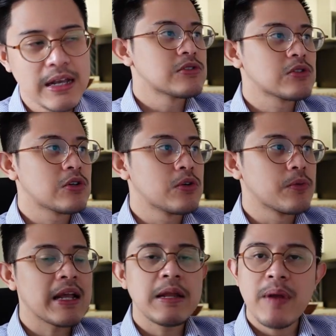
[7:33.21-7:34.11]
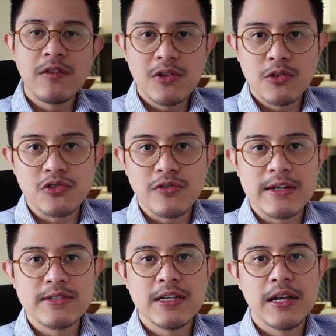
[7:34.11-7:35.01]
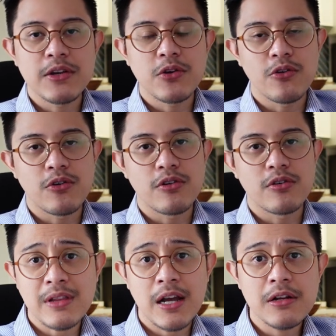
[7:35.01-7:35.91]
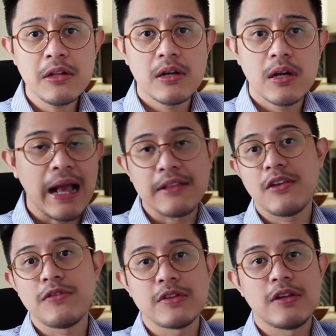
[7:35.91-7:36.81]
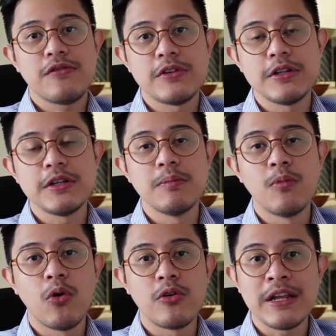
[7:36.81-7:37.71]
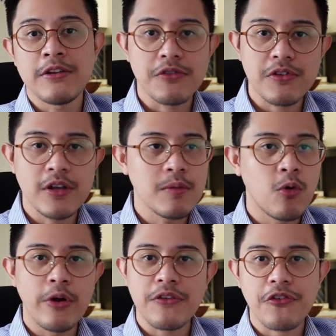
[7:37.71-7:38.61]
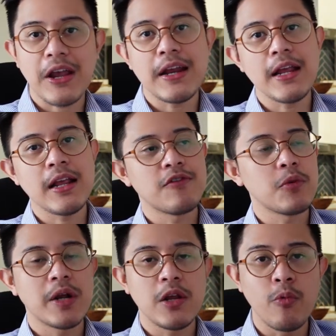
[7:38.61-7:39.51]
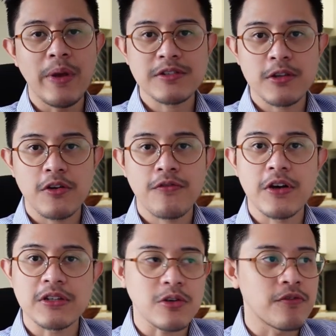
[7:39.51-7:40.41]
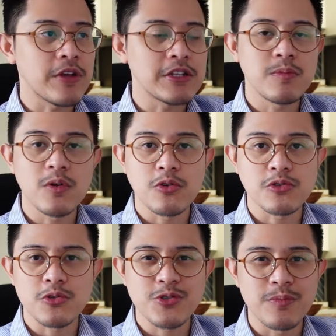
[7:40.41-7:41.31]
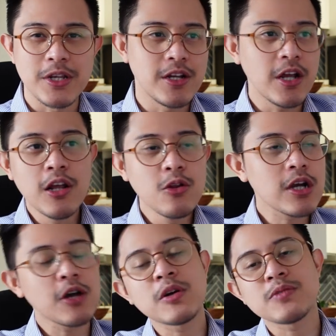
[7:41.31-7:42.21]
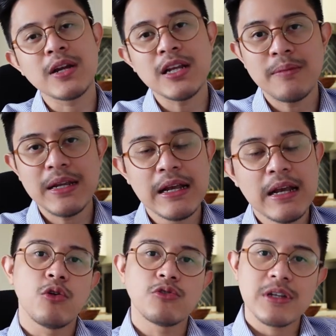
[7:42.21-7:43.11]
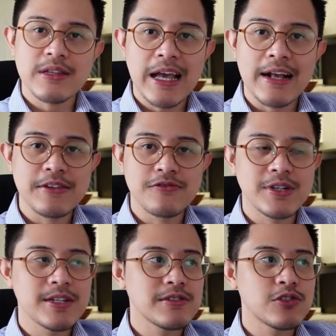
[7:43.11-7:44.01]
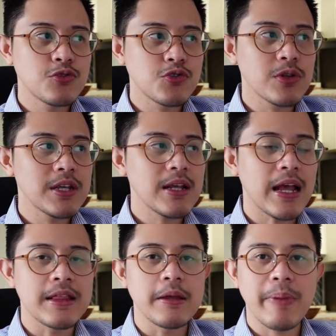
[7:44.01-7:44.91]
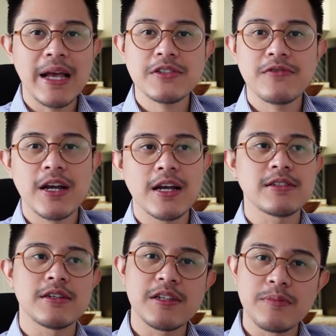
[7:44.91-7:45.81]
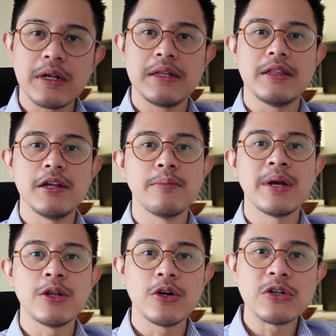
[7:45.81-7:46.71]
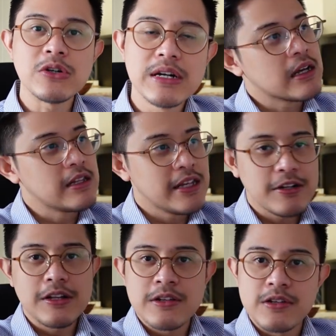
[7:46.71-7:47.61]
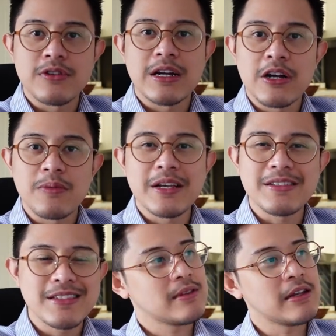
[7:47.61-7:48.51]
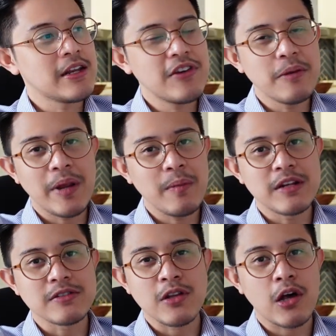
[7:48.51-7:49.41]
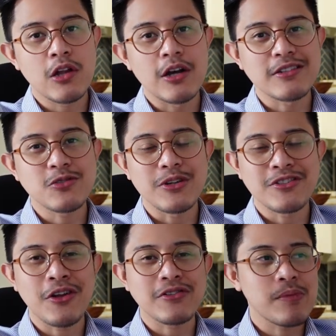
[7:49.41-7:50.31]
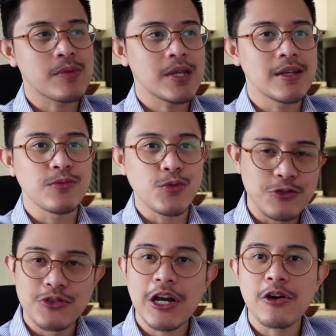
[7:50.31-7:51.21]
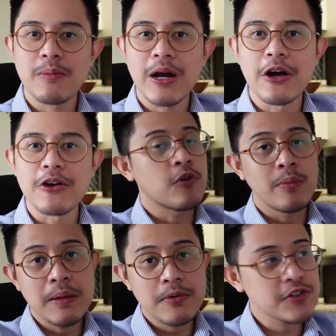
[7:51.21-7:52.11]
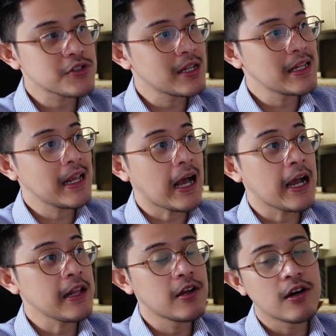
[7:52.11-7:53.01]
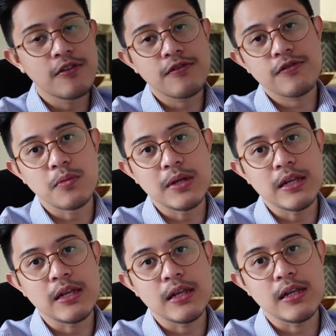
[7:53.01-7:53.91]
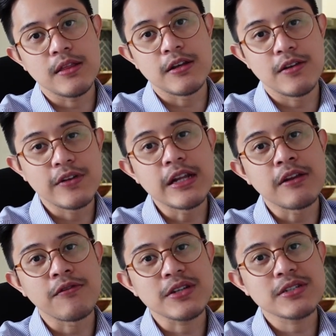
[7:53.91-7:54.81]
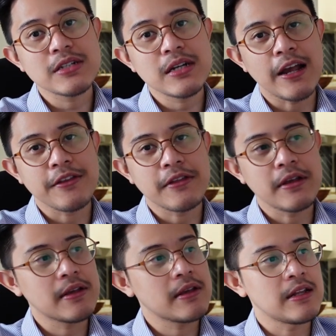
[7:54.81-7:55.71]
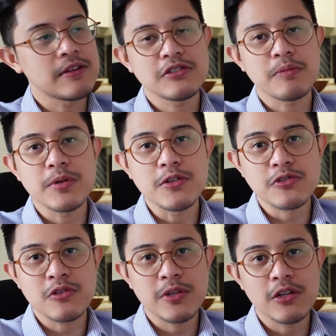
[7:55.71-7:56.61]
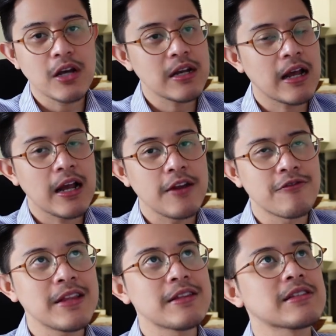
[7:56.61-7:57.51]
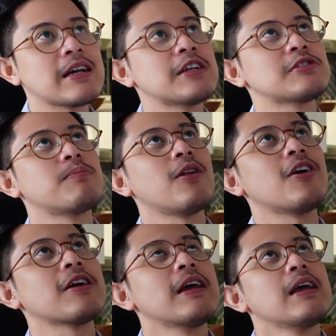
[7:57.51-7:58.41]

So it depends on your strategy and your style. Active is definitely more interesting, more exciting. Everybody who makes a lot of fuss on Facebook or social media, hey, look how much money I made. Those are the active traders usually. And the passive guys are typically a little mellow, a little underground because the dividend payment is not a lot. So it's not something to shout about. For me personally, I love to be the dividend investor. I think it just appeals to me a lot. I read this guy's blog.